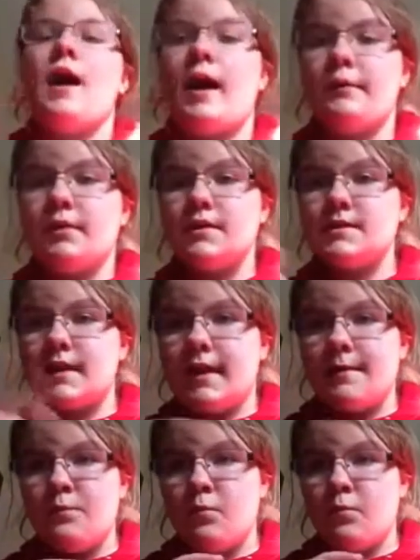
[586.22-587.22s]
I will
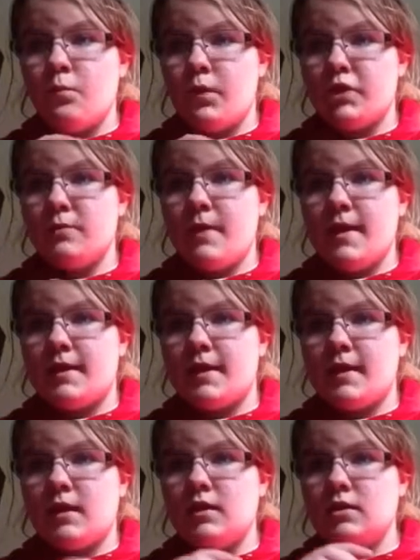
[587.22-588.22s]
say, when you're
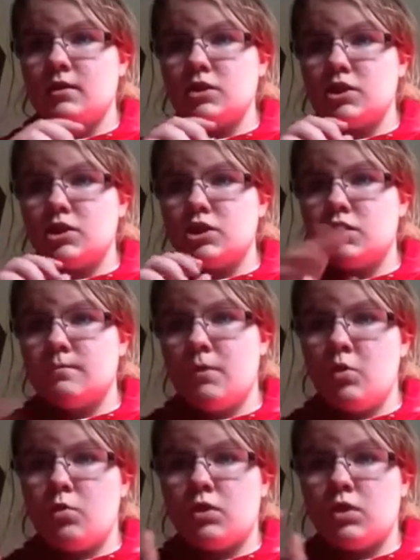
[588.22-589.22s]
making
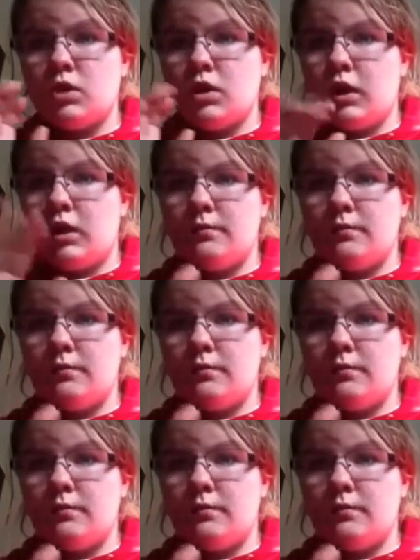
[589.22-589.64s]
smoke,